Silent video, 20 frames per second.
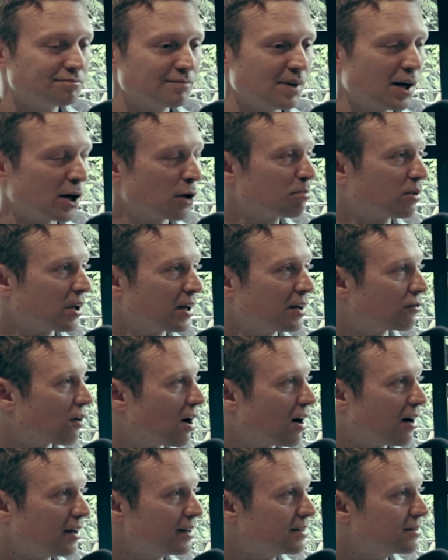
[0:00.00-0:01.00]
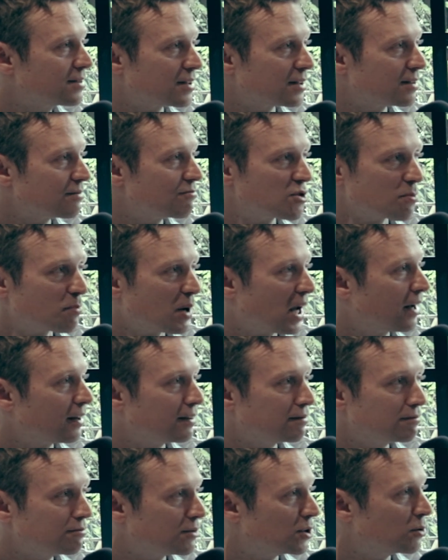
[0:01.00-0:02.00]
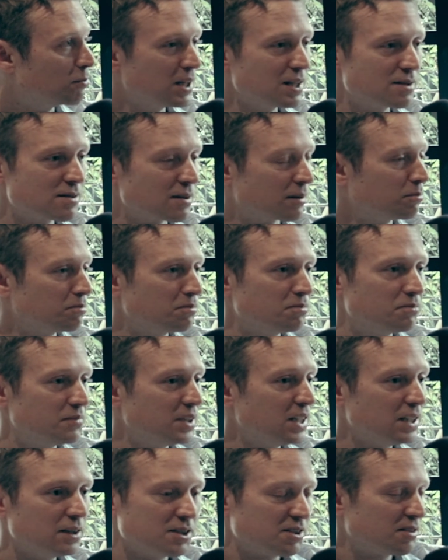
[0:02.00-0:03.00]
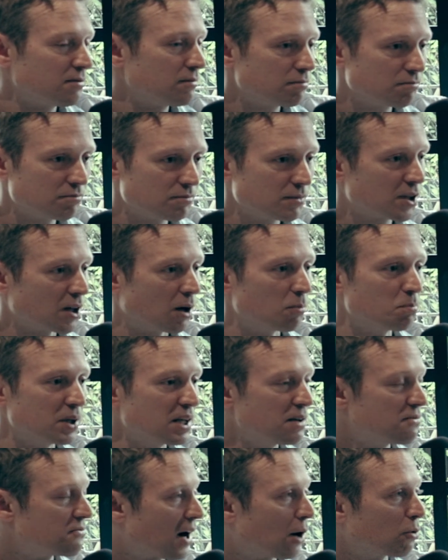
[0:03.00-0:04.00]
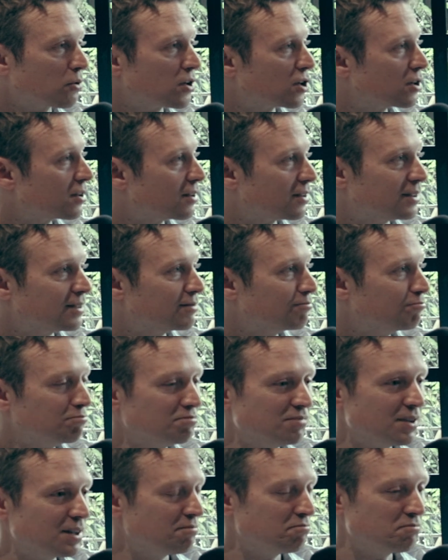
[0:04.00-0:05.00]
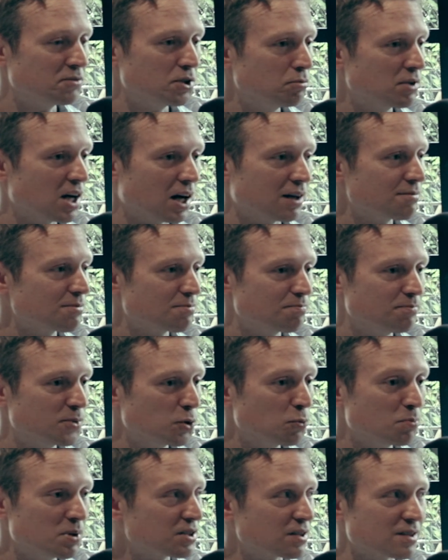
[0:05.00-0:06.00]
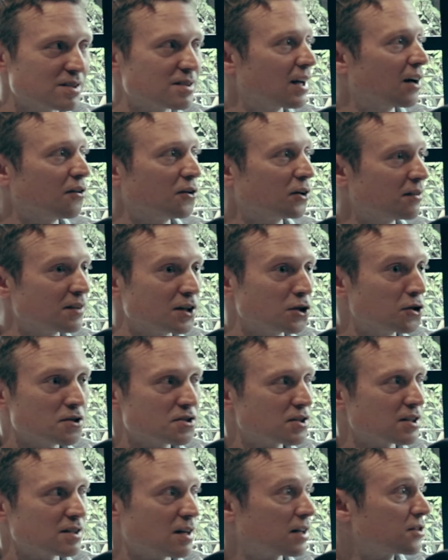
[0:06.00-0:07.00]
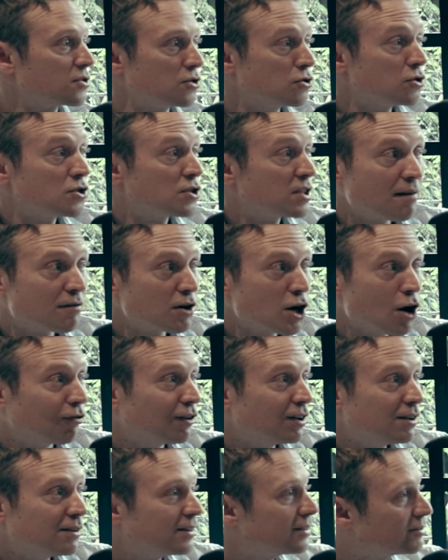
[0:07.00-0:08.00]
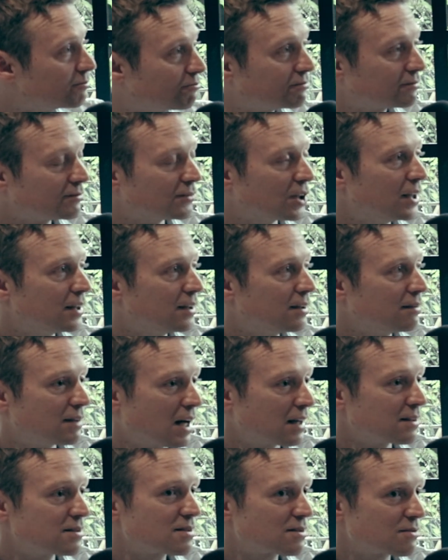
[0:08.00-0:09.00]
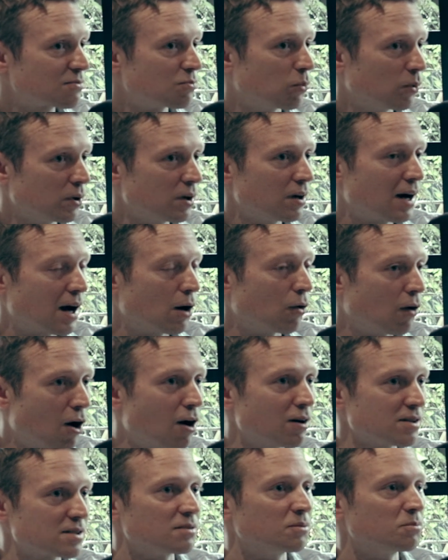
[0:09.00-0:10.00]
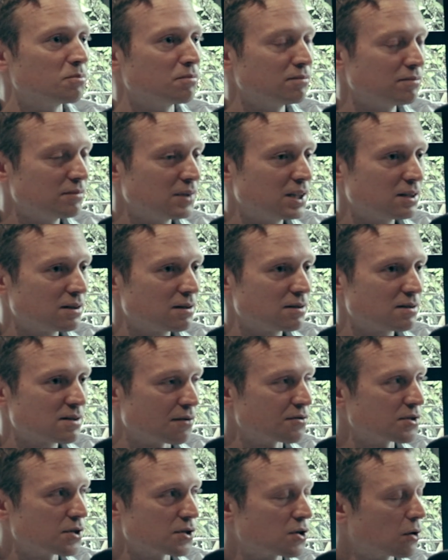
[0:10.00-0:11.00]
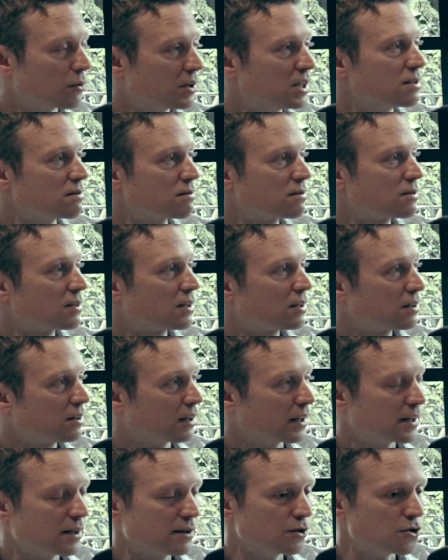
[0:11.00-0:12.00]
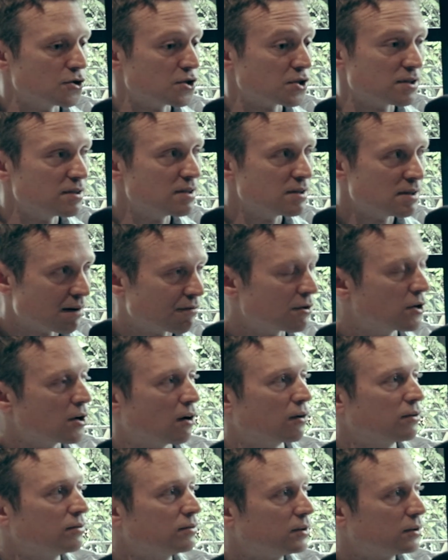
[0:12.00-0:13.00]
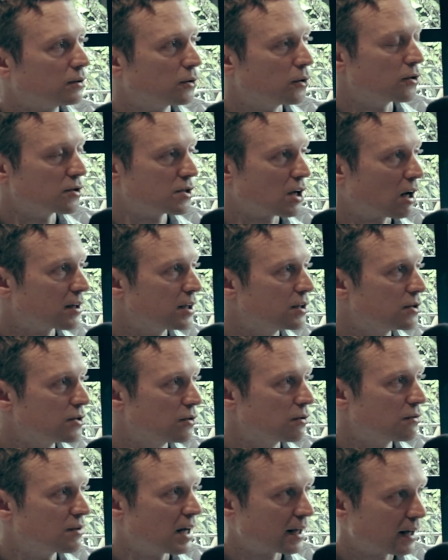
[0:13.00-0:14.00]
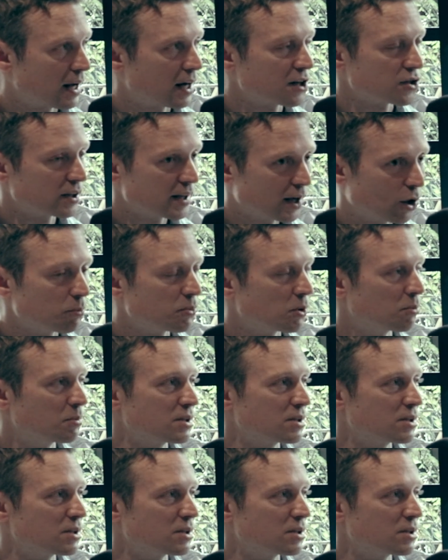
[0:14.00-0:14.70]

airplane ride to Japan. You meet some company founder and you guys do business together, and then you're a success. You just never know. Like, that's how awesome San Francisco is. Like, you just never know who you're talking to that can actually help your